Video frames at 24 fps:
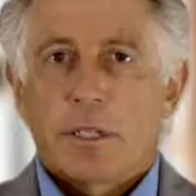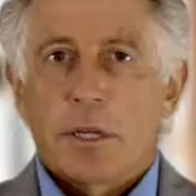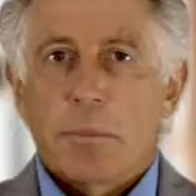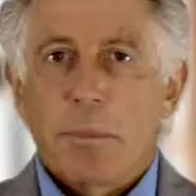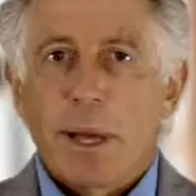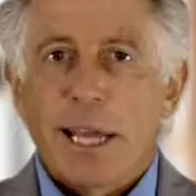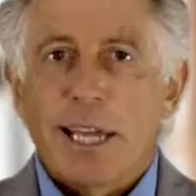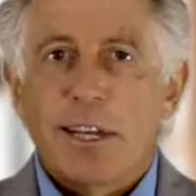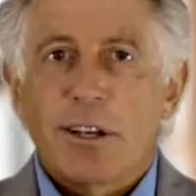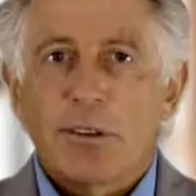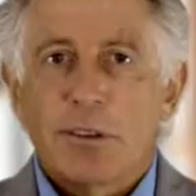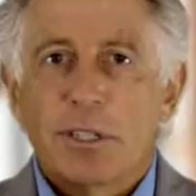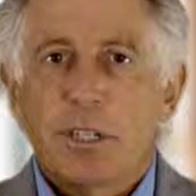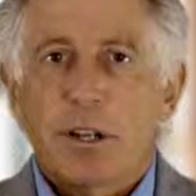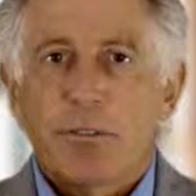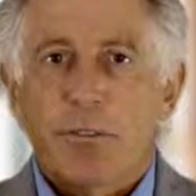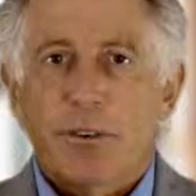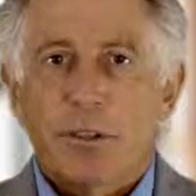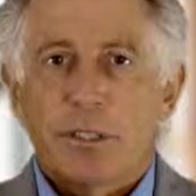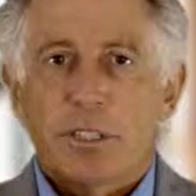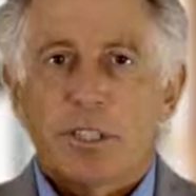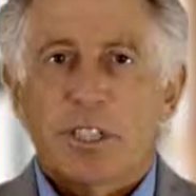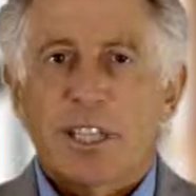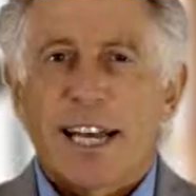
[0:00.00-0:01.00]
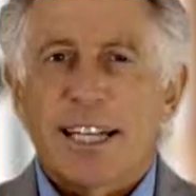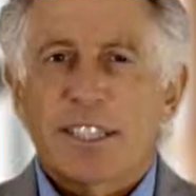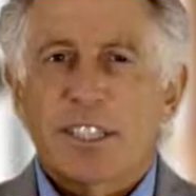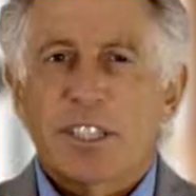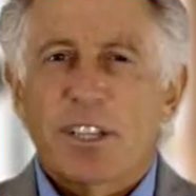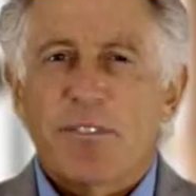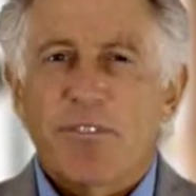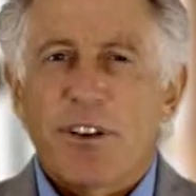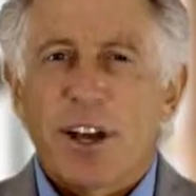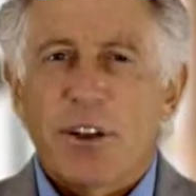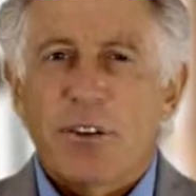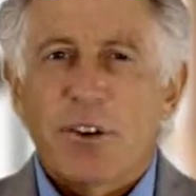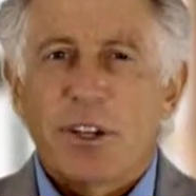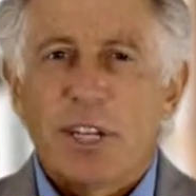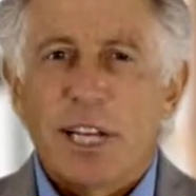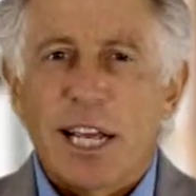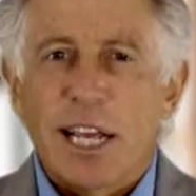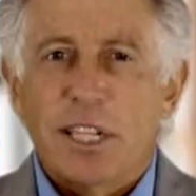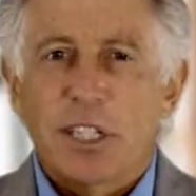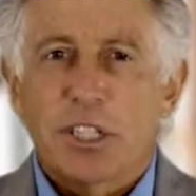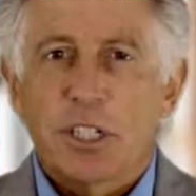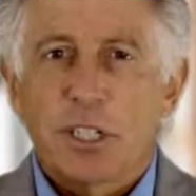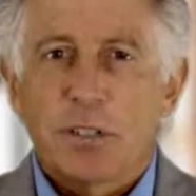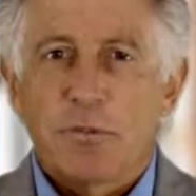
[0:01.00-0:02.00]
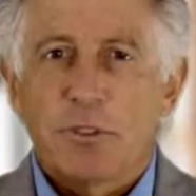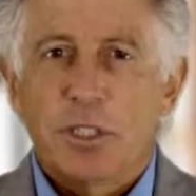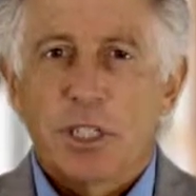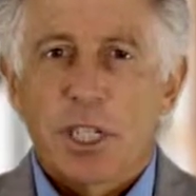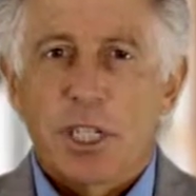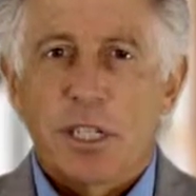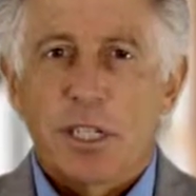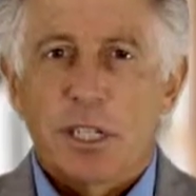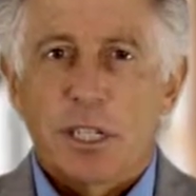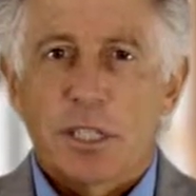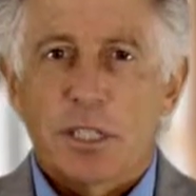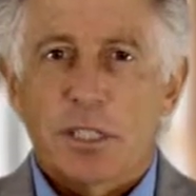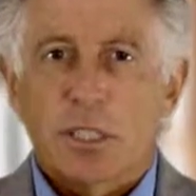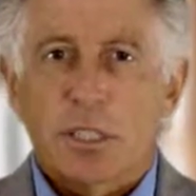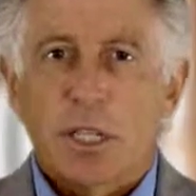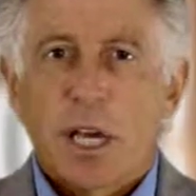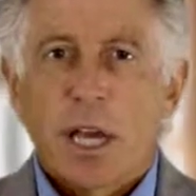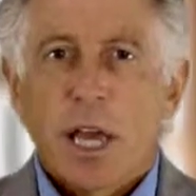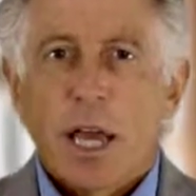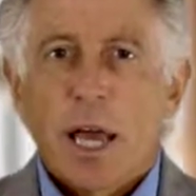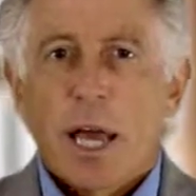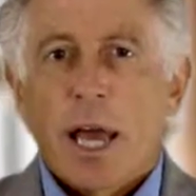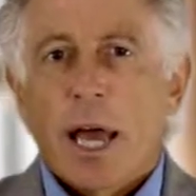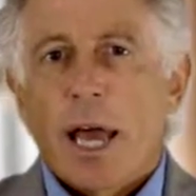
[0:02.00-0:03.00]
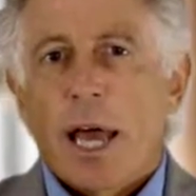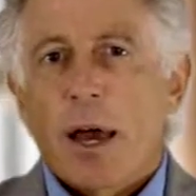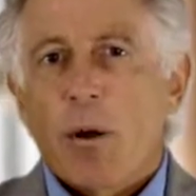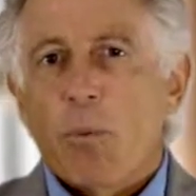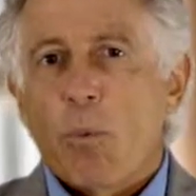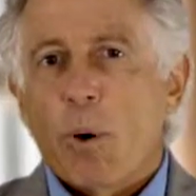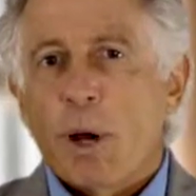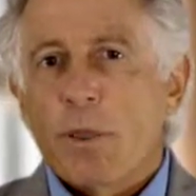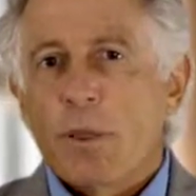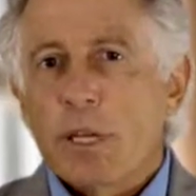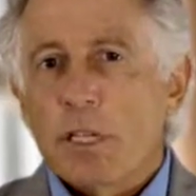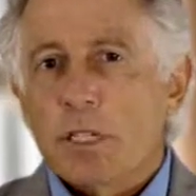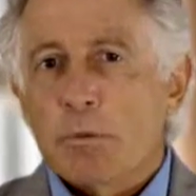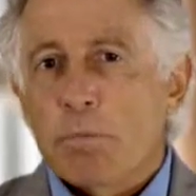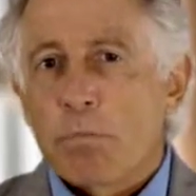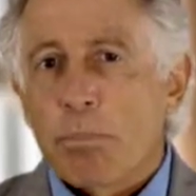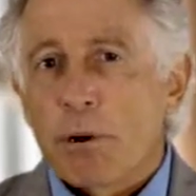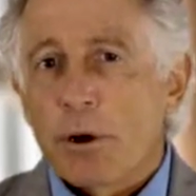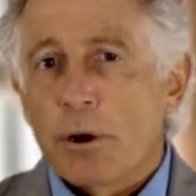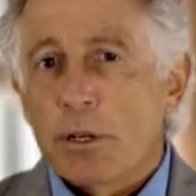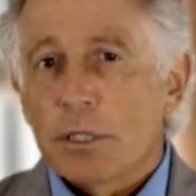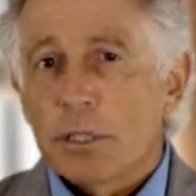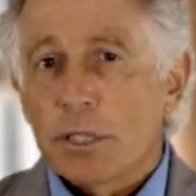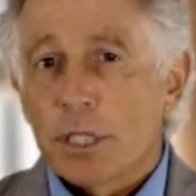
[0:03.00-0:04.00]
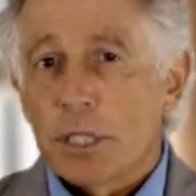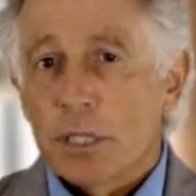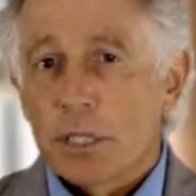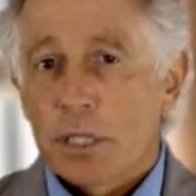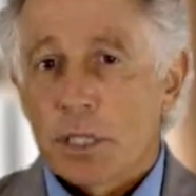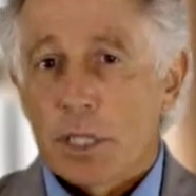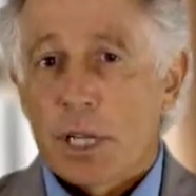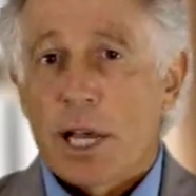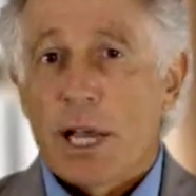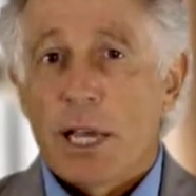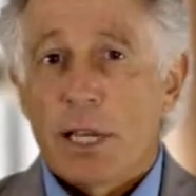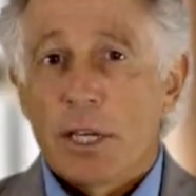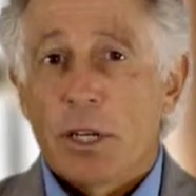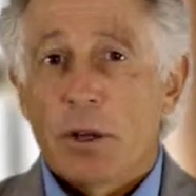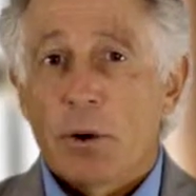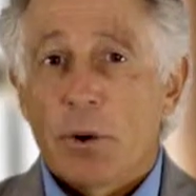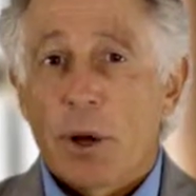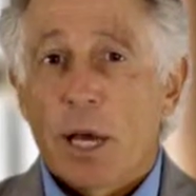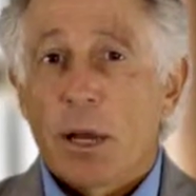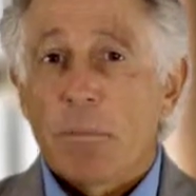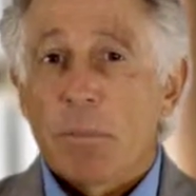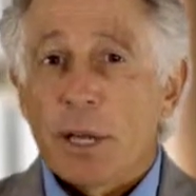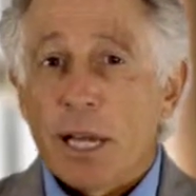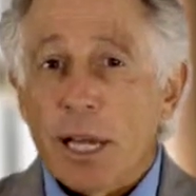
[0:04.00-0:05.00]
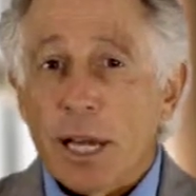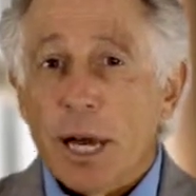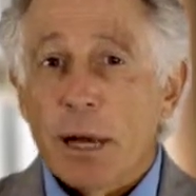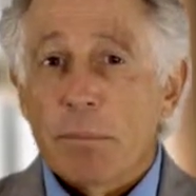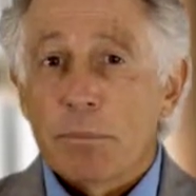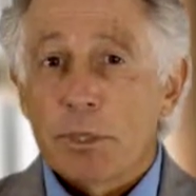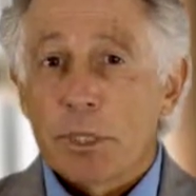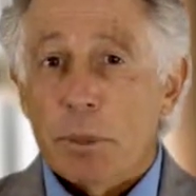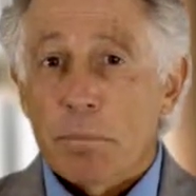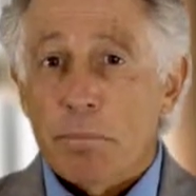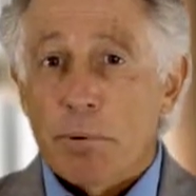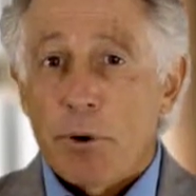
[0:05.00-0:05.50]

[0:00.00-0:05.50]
To make your difference, that's the foundation of genius. And when this burns inside you and becomes a